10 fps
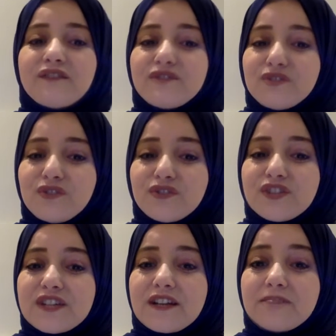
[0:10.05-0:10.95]

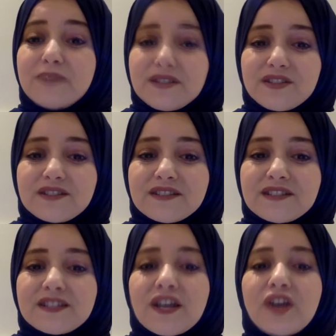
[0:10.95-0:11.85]
phonological
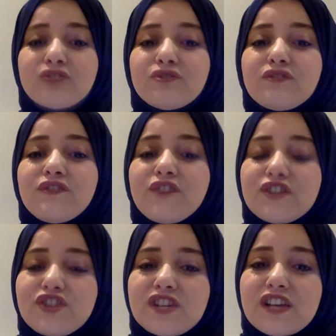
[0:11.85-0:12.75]
patterns, to
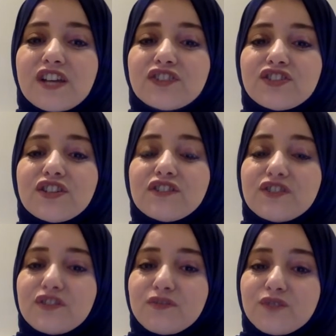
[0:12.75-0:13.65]
differentiate
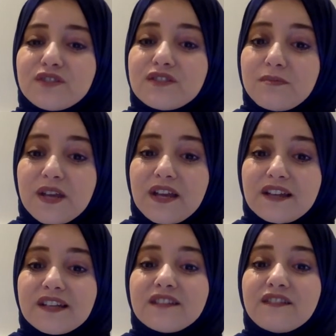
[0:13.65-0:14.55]
children with
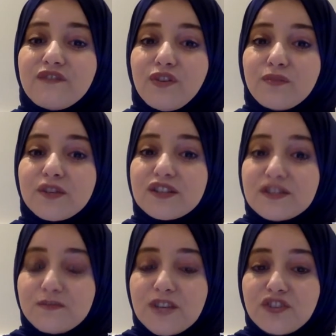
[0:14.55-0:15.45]
typically developing
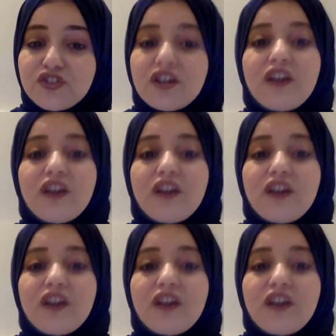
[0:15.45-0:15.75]
speech